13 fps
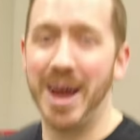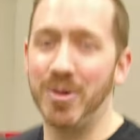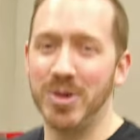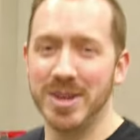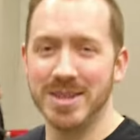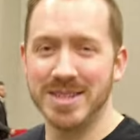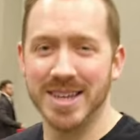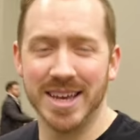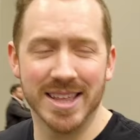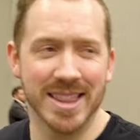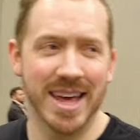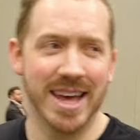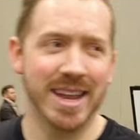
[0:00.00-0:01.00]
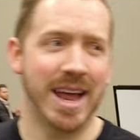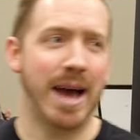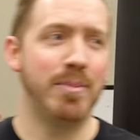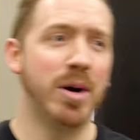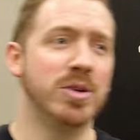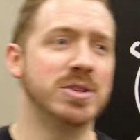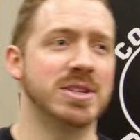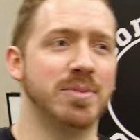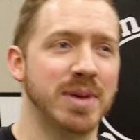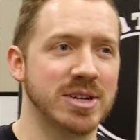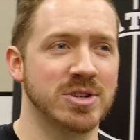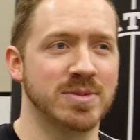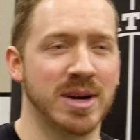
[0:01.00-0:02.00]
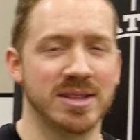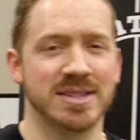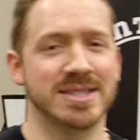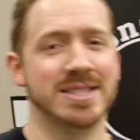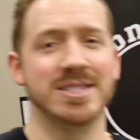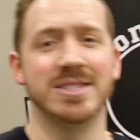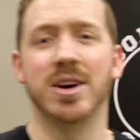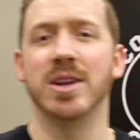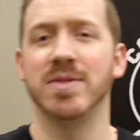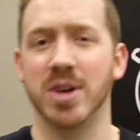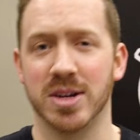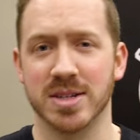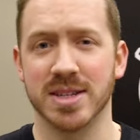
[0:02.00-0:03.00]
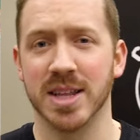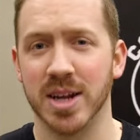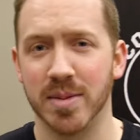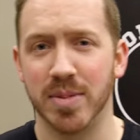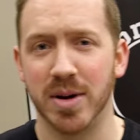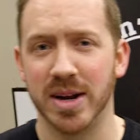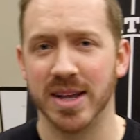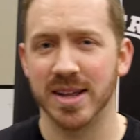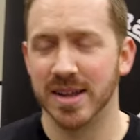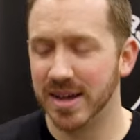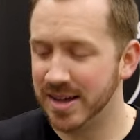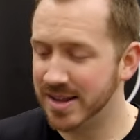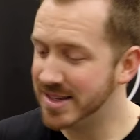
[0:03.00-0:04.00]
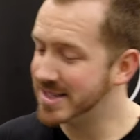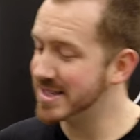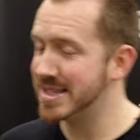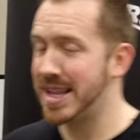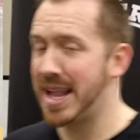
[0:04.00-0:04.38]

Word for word: I wanted to say that I posted a picture about this and a ton of y'all slid up on it. This is